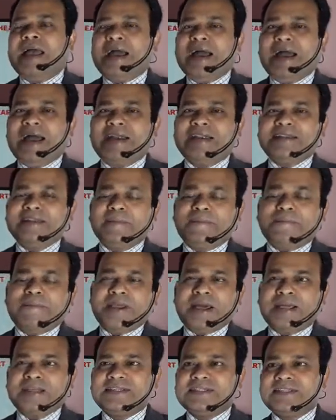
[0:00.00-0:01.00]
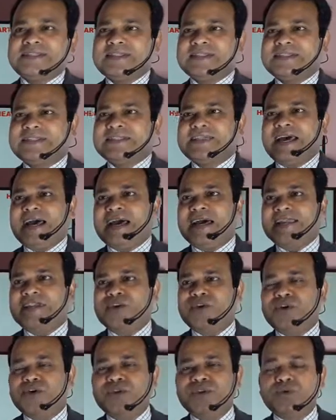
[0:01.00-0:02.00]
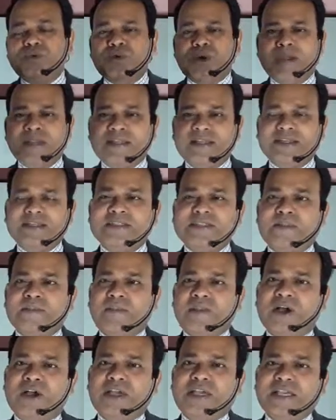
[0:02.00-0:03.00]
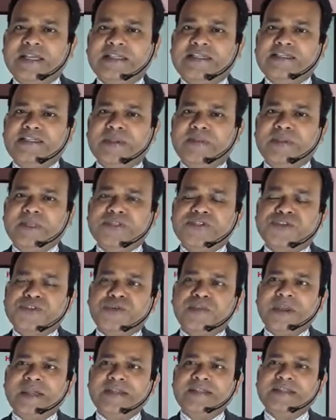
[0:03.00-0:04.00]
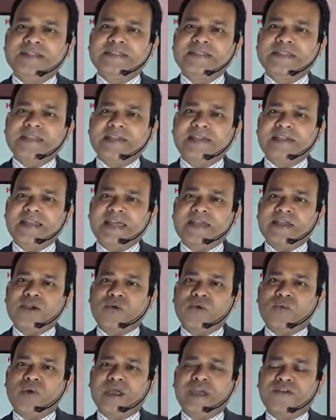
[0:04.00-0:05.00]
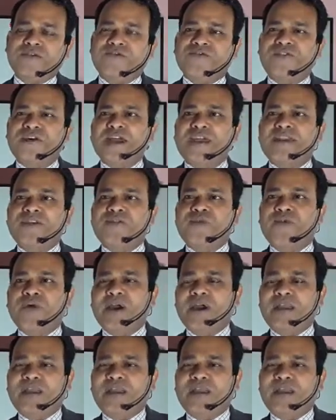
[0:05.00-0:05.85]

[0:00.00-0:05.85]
And the process is that where there is a blockage, some instrument is there, like a wire, fine wire